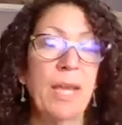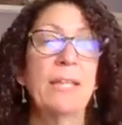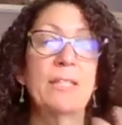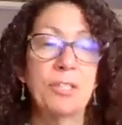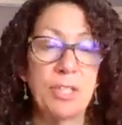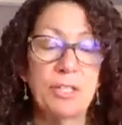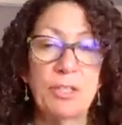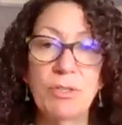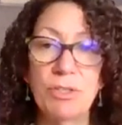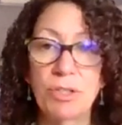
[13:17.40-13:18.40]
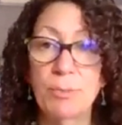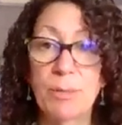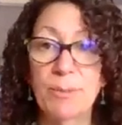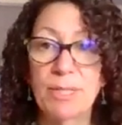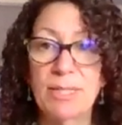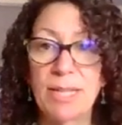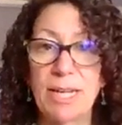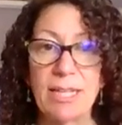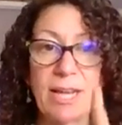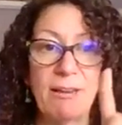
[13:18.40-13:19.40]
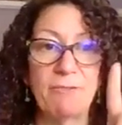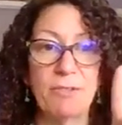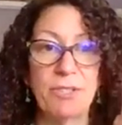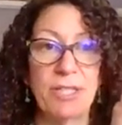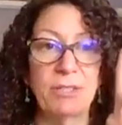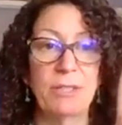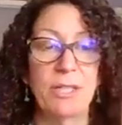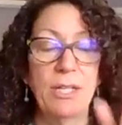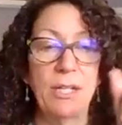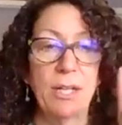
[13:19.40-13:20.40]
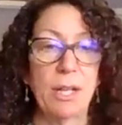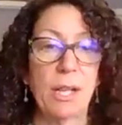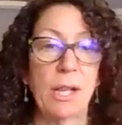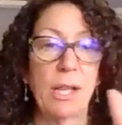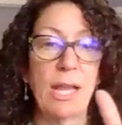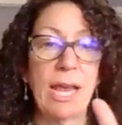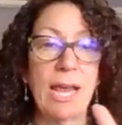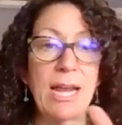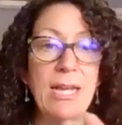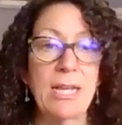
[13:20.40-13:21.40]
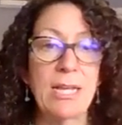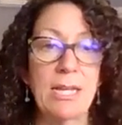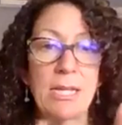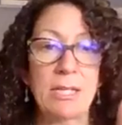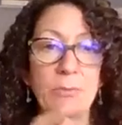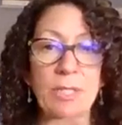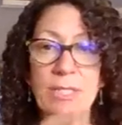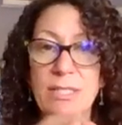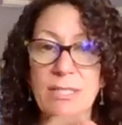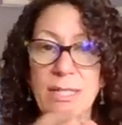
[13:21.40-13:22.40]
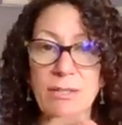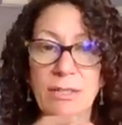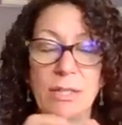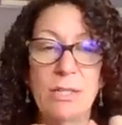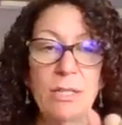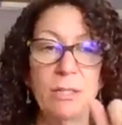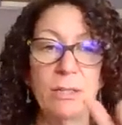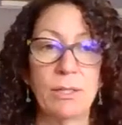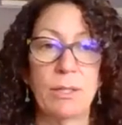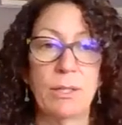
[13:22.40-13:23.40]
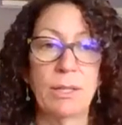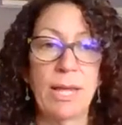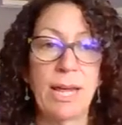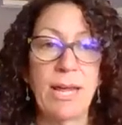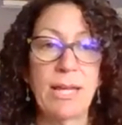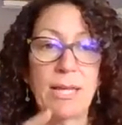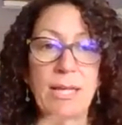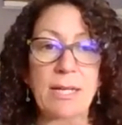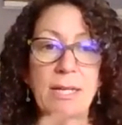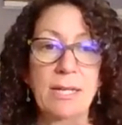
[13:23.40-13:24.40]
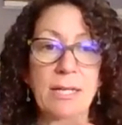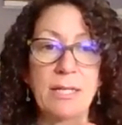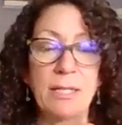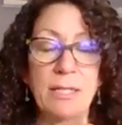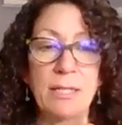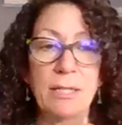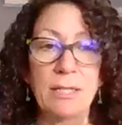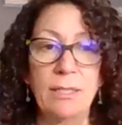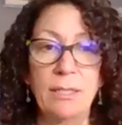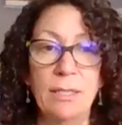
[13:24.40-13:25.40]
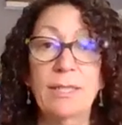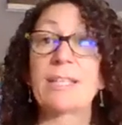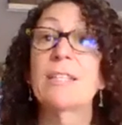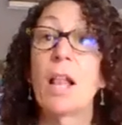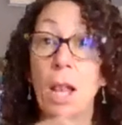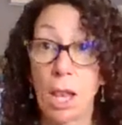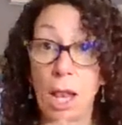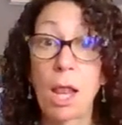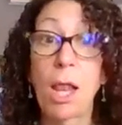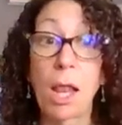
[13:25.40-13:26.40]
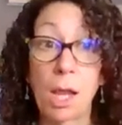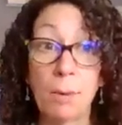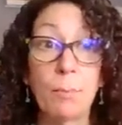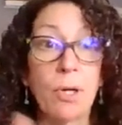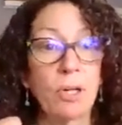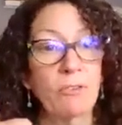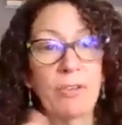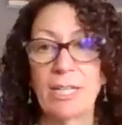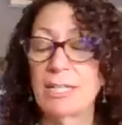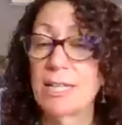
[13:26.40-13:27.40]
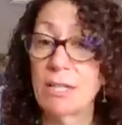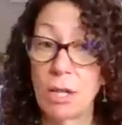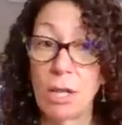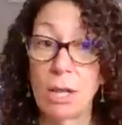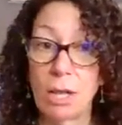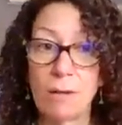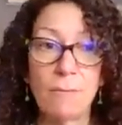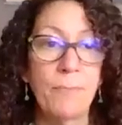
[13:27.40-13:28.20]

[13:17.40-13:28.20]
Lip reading: And the student should be able to say that first sound, lake. What's the sound? Lake. That's a l. Perfect. That's l.